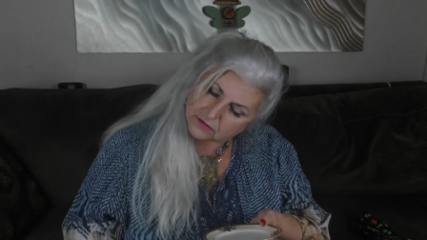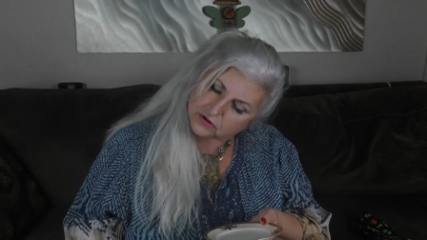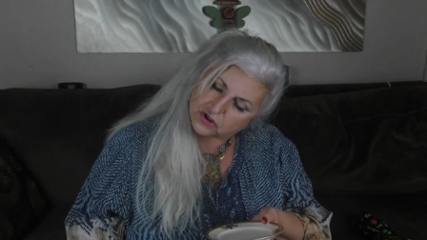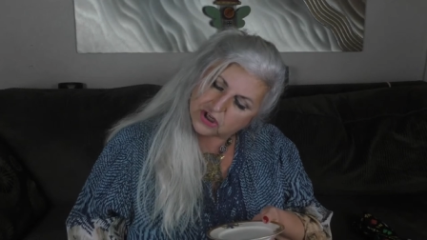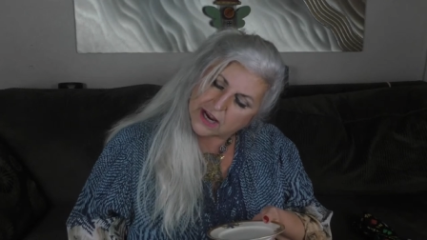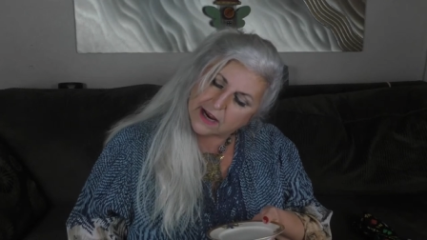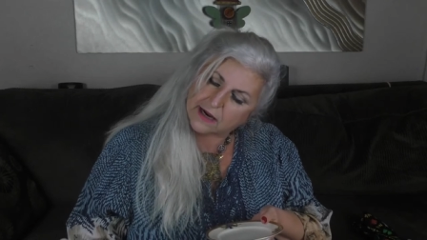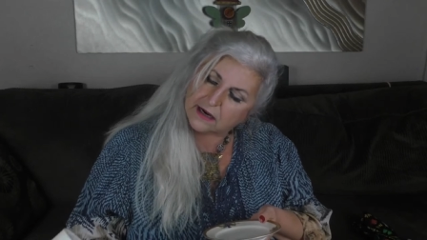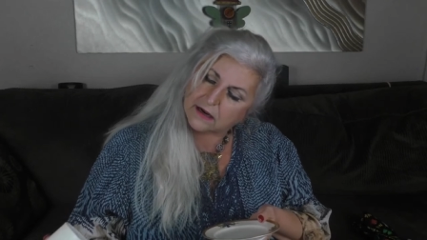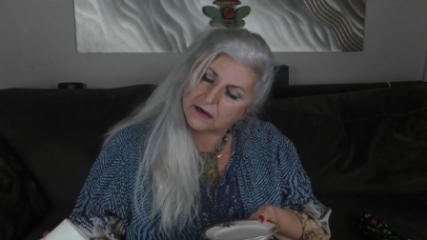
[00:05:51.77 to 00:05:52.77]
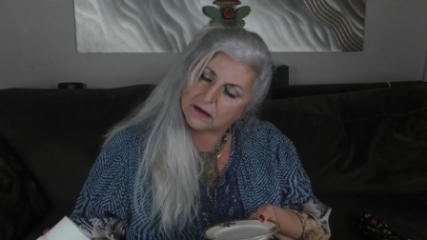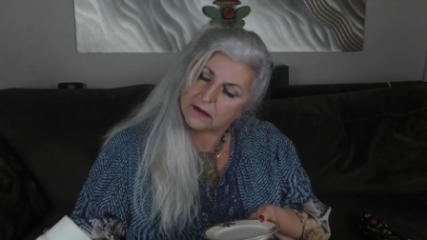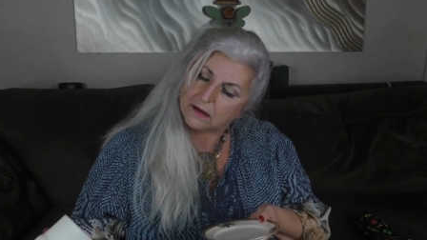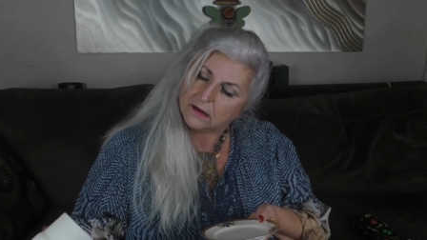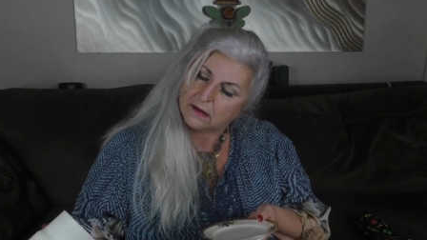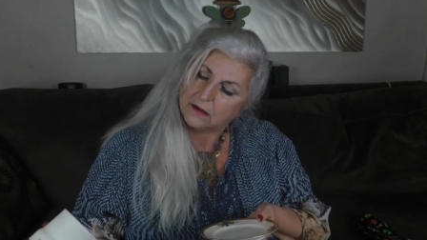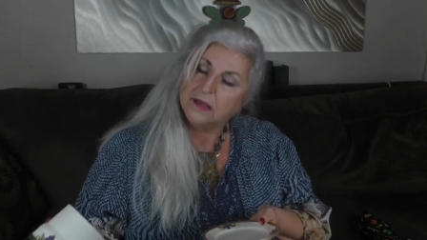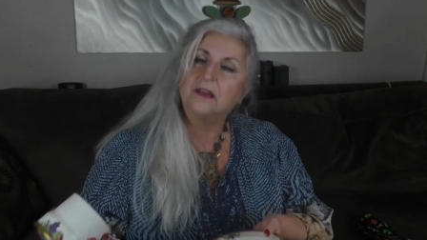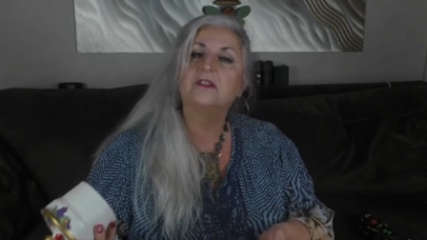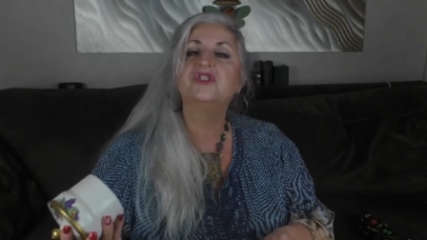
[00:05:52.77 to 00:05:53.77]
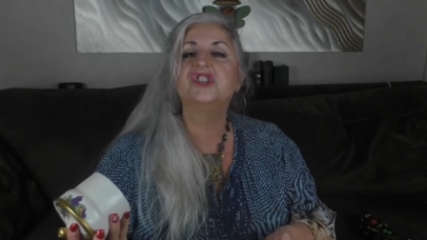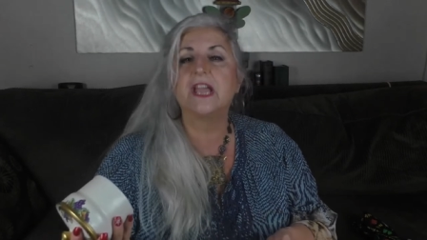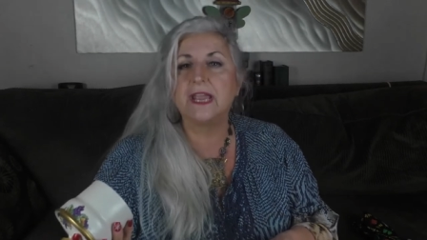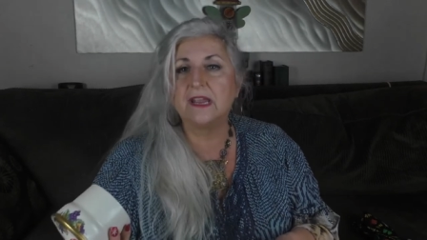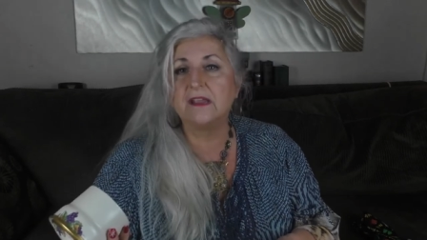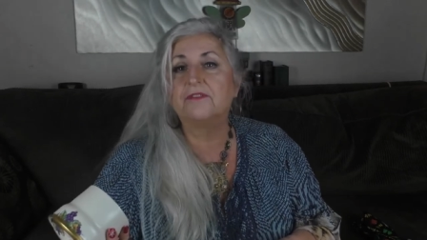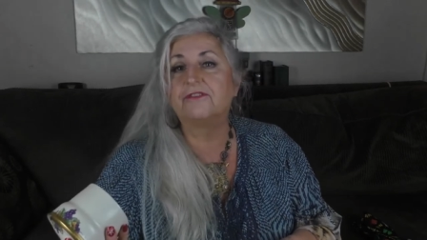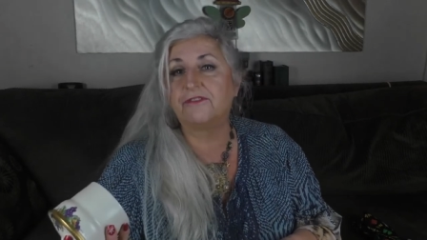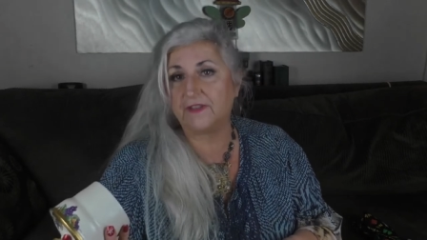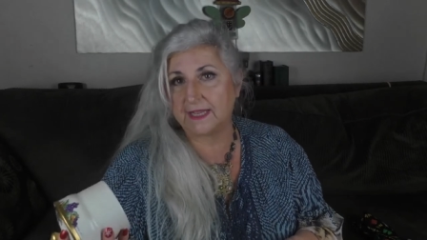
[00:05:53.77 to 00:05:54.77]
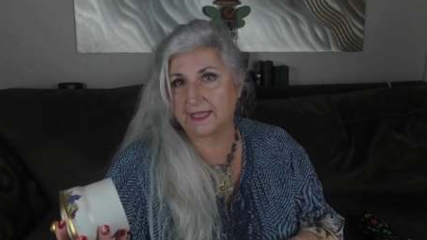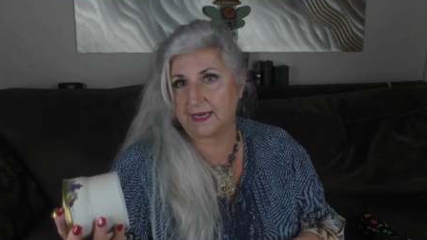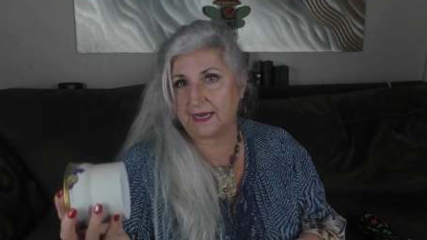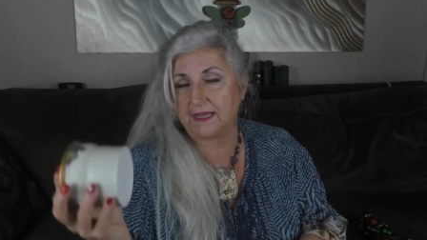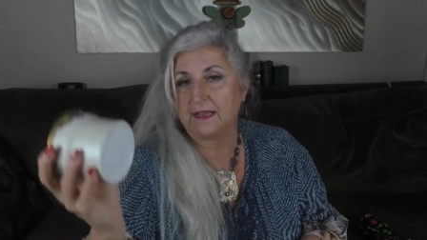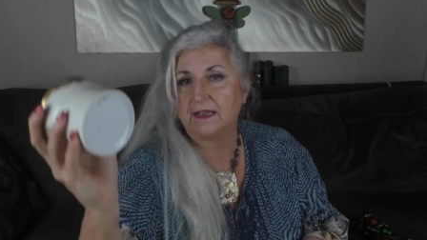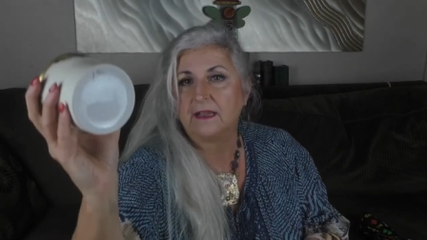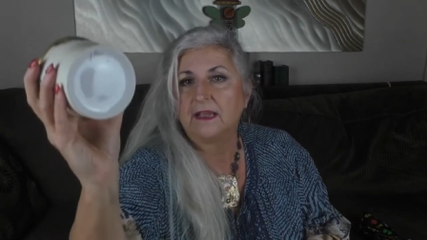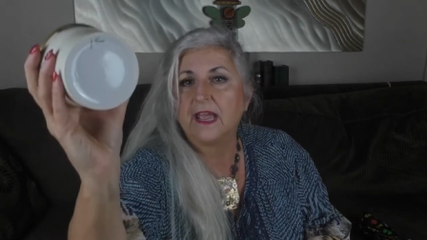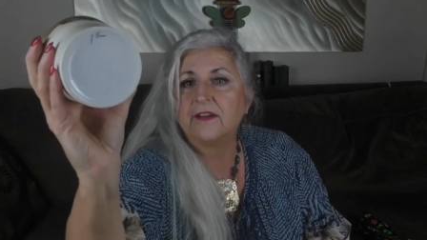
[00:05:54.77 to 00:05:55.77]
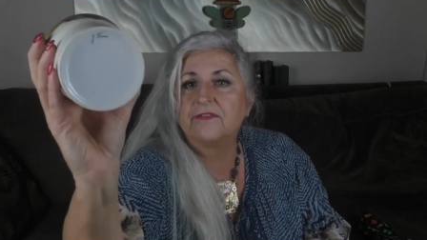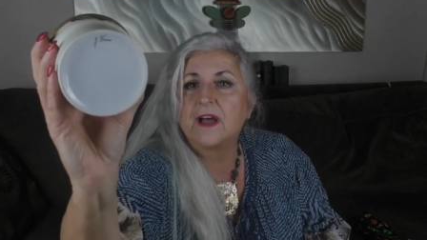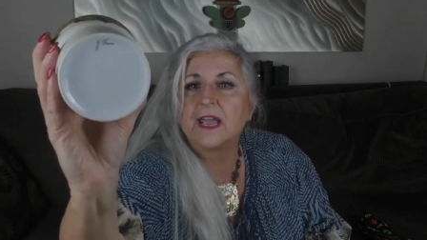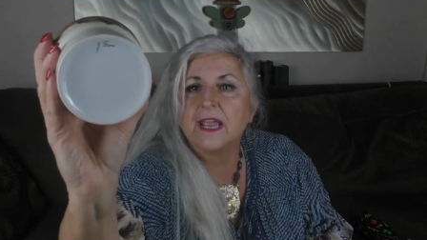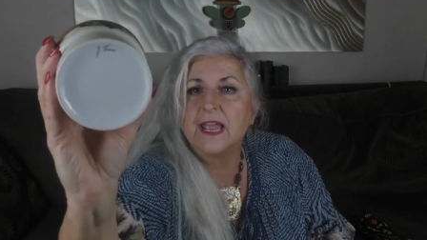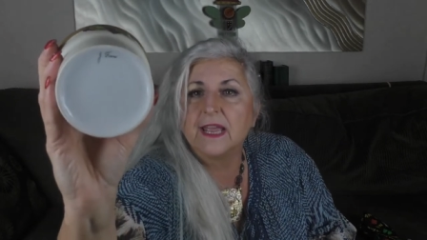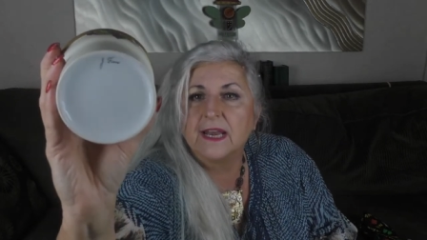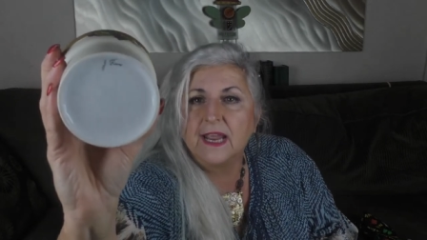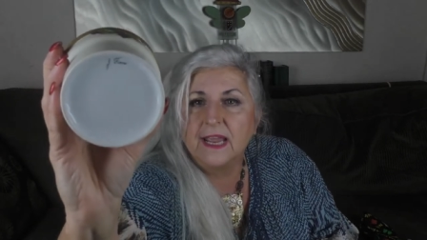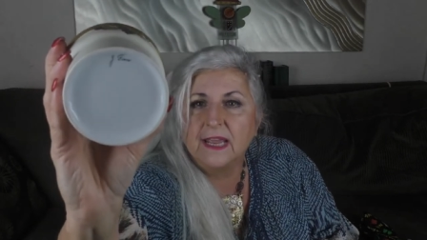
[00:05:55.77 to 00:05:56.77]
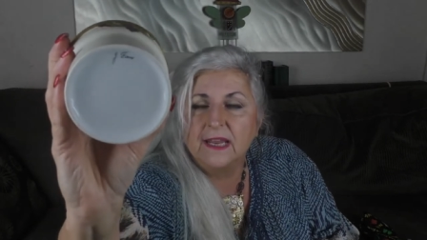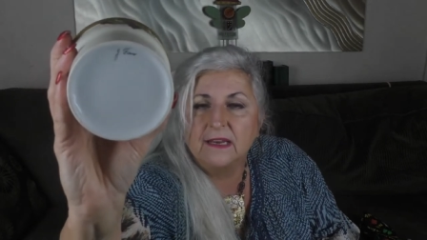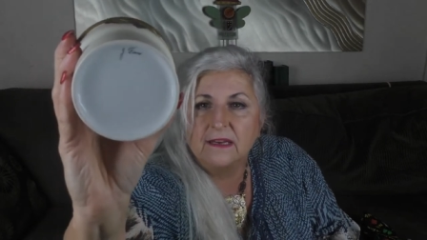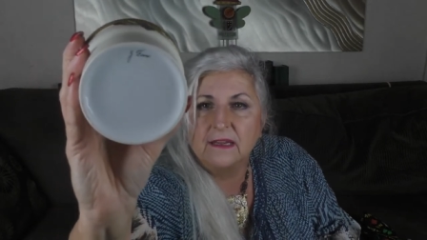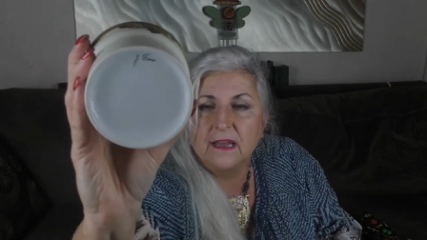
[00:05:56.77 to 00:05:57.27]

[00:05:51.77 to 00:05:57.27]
J. Finn, F-I-N-N.